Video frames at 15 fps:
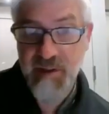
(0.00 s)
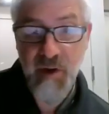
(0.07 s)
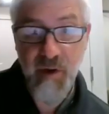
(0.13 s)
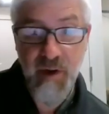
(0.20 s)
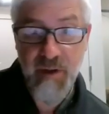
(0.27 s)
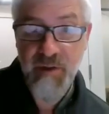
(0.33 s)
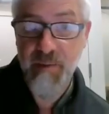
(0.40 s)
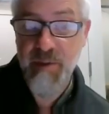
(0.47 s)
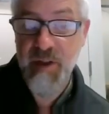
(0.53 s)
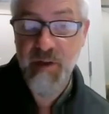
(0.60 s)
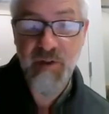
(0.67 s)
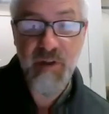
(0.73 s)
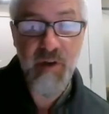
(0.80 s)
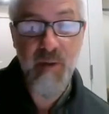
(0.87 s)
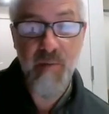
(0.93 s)
So I mean,
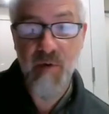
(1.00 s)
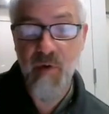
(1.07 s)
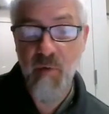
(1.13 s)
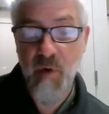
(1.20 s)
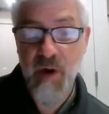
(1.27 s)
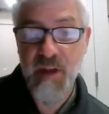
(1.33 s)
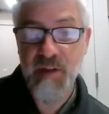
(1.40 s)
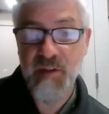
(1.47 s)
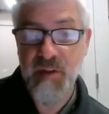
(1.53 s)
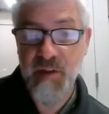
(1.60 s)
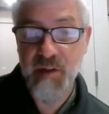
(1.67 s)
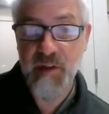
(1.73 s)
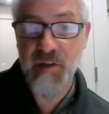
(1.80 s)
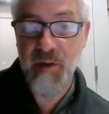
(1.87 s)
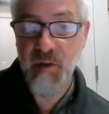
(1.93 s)
there's a number of ways
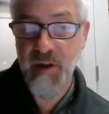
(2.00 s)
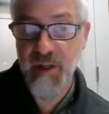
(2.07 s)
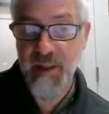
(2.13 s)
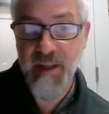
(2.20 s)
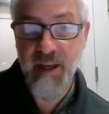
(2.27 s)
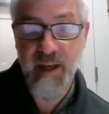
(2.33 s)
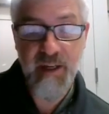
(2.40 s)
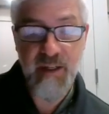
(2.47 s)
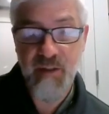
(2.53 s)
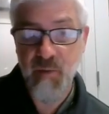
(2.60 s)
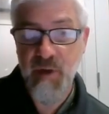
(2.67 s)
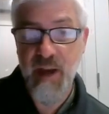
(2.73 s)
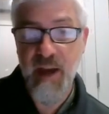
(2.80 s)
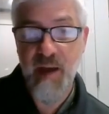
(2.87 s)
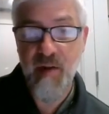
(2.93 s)
to look at that because
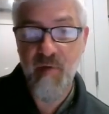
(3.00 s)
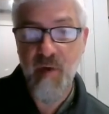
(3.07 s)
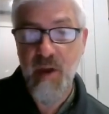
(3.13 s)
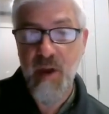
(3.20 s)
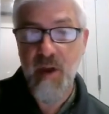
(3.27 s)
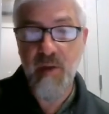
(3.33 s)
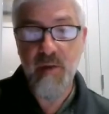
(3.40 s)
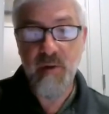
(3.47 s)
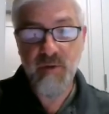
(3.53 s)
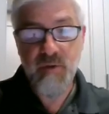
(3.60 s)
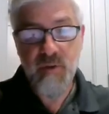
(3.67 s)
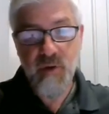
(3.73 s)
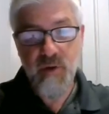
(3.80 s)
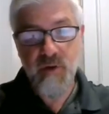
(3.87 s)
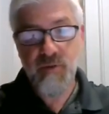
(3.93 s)

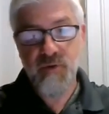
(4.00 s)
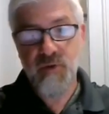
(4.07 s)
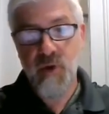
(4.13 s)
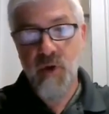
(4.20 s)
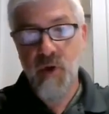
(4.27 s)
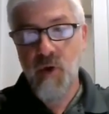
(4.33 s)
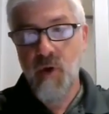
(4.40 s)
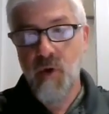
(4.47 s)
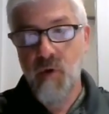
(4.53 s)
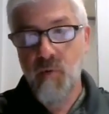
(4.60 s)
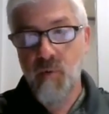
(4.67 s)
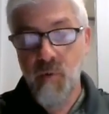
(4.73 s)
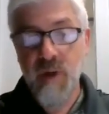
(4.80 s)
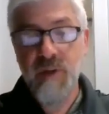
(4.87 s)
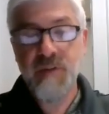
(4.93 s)
there's
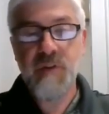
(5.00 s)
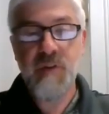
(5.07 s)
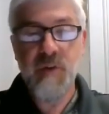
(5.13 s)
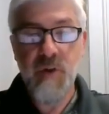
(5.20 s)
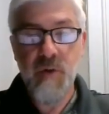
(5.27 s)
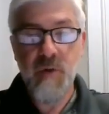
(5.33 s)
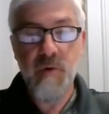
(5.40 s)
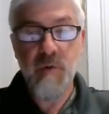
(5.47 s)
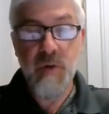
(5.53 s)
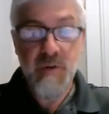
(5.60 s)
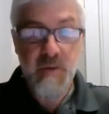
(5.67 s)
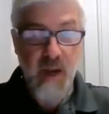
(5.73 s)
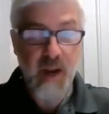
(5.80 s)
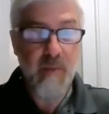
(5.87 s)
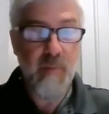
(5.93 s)
risk to the
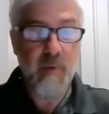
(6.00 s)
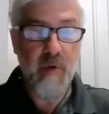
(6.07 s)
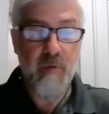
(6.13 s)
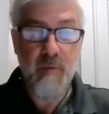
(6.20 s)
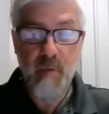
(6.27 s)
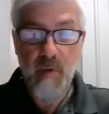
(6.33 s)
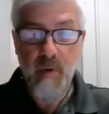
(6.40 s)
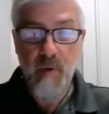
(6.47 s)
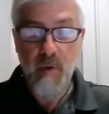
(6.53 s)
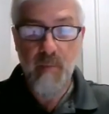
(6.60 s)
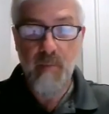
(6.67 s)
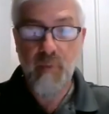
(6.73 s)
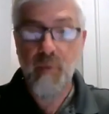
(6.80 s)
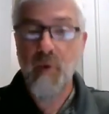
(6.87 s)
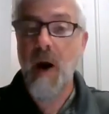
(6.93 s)
type of
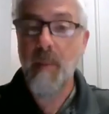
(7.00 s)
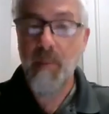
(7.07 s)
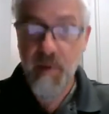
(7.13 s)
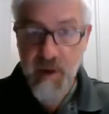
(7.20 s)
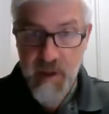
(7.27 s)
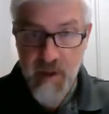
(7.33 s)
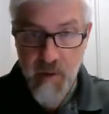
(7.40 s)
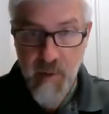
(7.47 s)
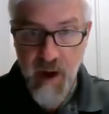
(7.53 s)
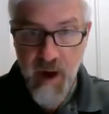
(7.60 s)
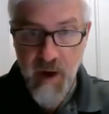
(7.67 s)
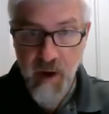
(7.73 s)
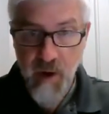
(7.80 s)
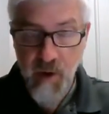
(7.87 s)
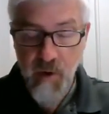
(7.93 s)
property you
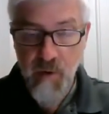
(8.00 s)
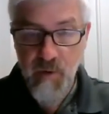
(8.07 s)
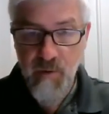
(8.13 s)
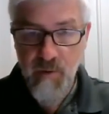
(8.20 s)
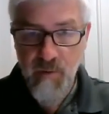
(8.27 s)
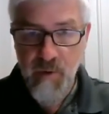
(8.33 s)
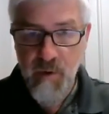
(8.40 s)
might own.